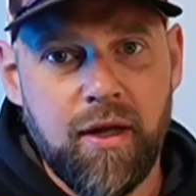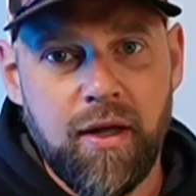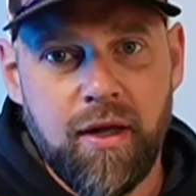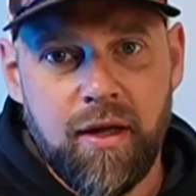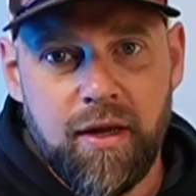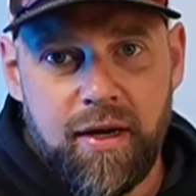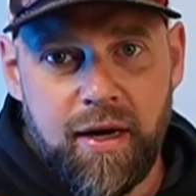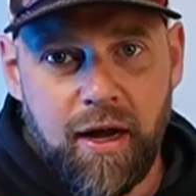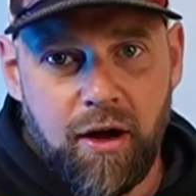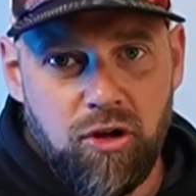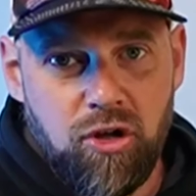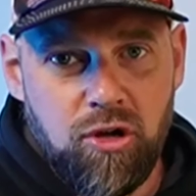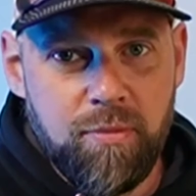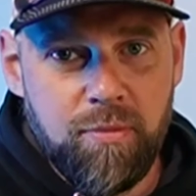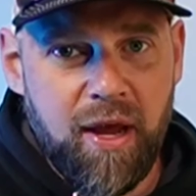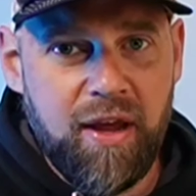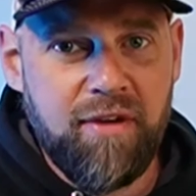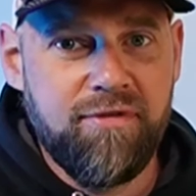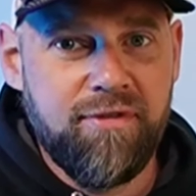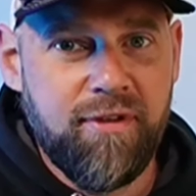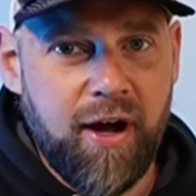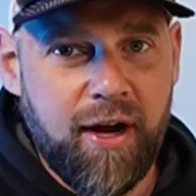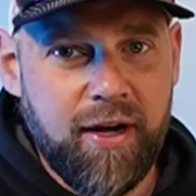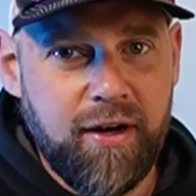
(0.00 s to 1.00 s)
Now, you may
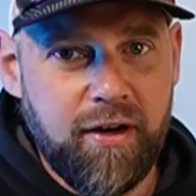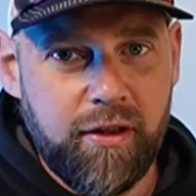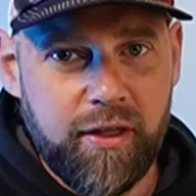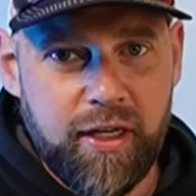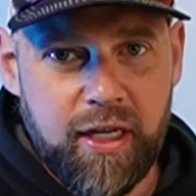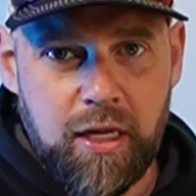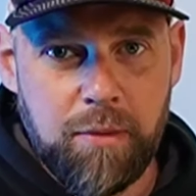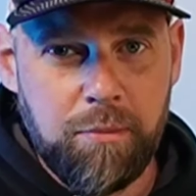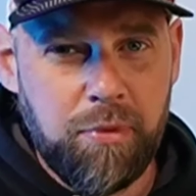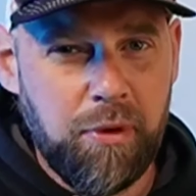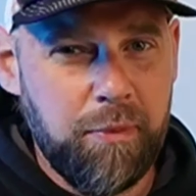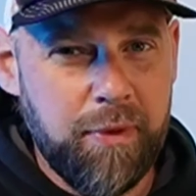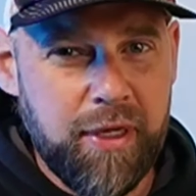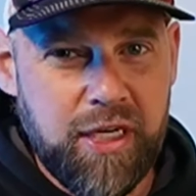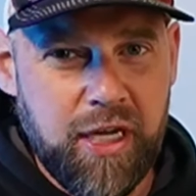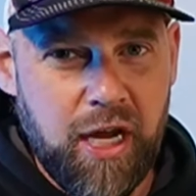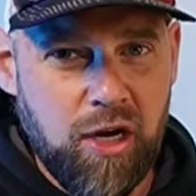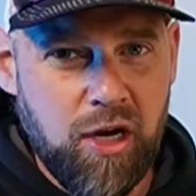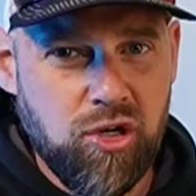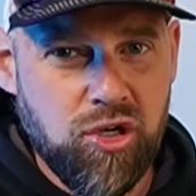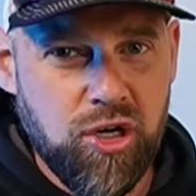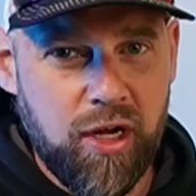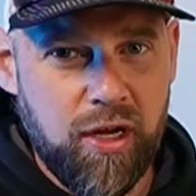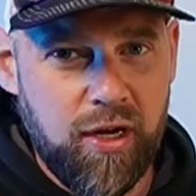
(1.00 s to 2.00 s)
find a lean
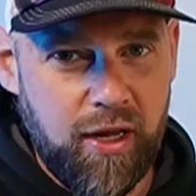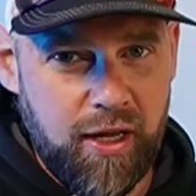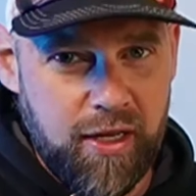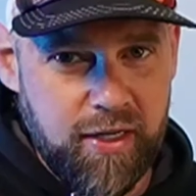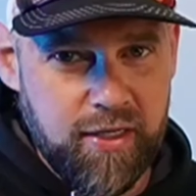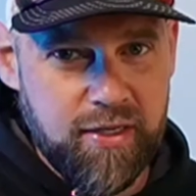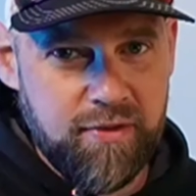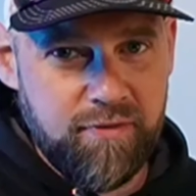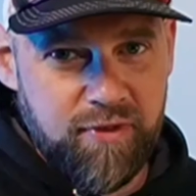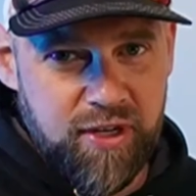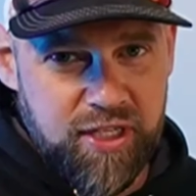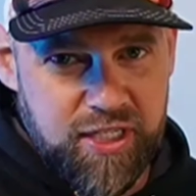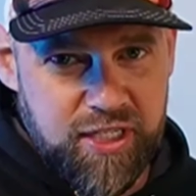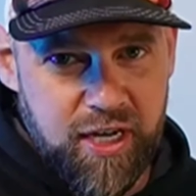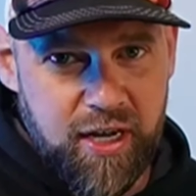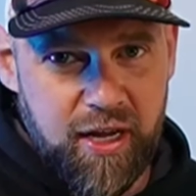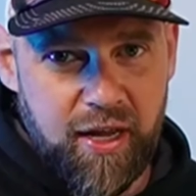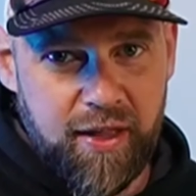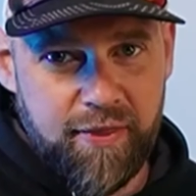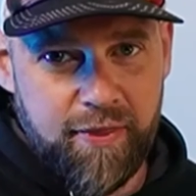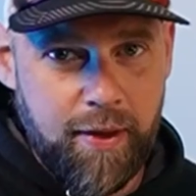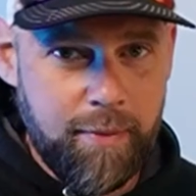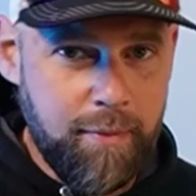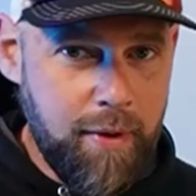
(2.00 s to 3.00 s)
implementation and visit,
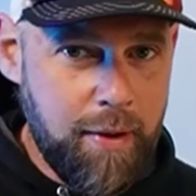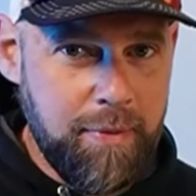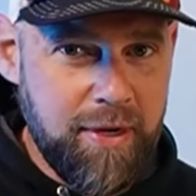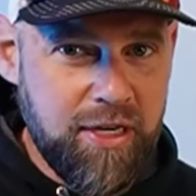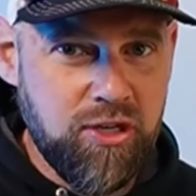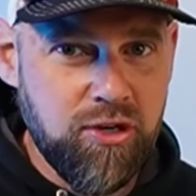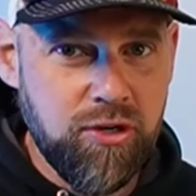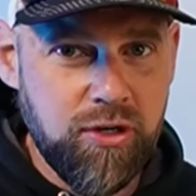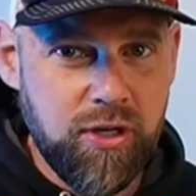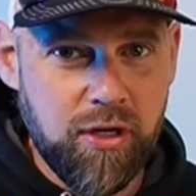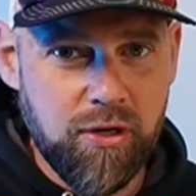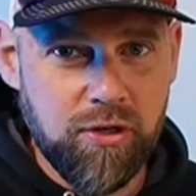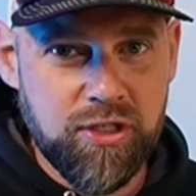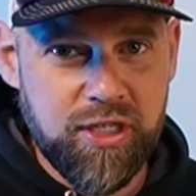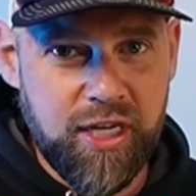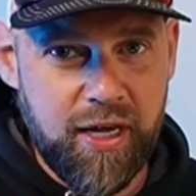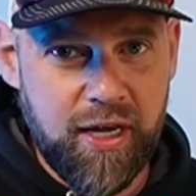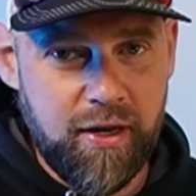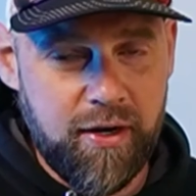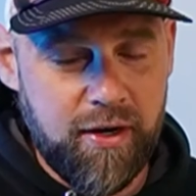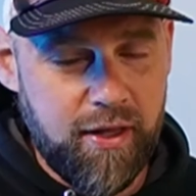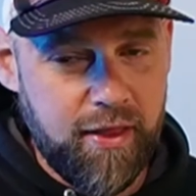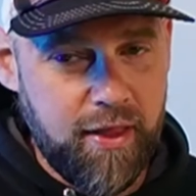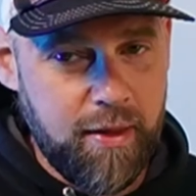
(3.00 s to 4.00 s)
and they may be 2 years
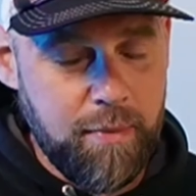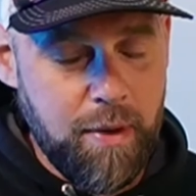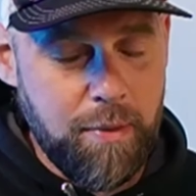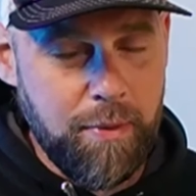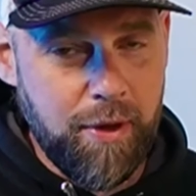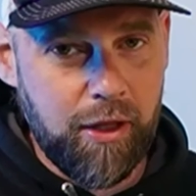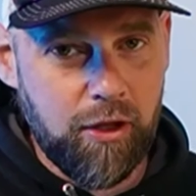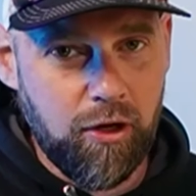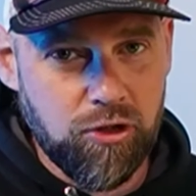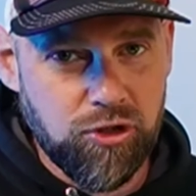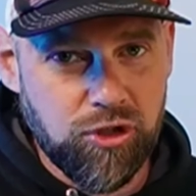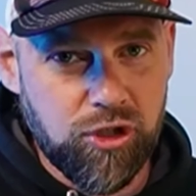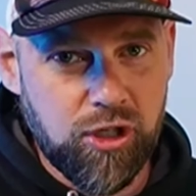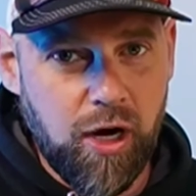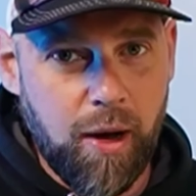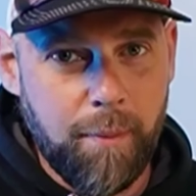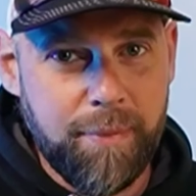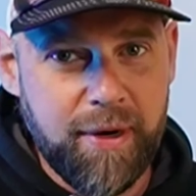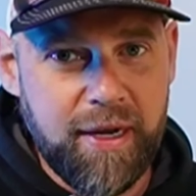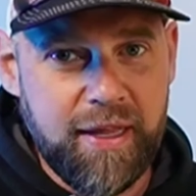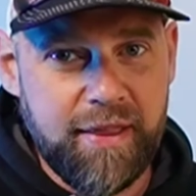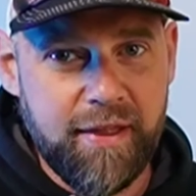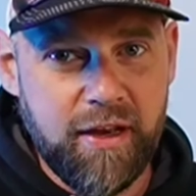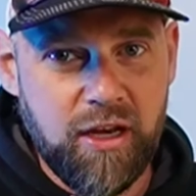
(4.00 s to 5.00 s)
in, and they may be a larger
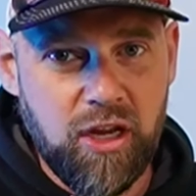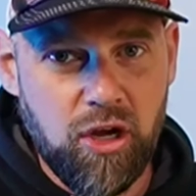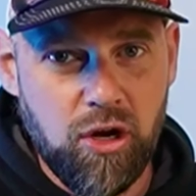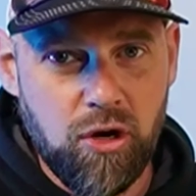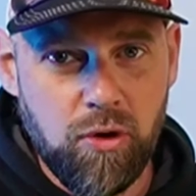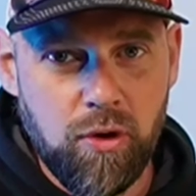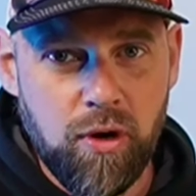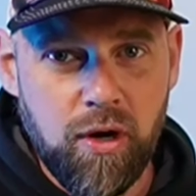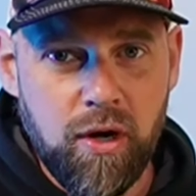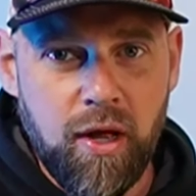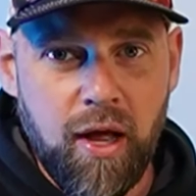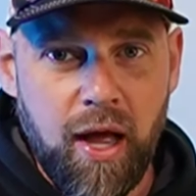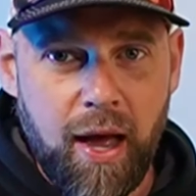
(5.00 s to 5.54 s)
company than you.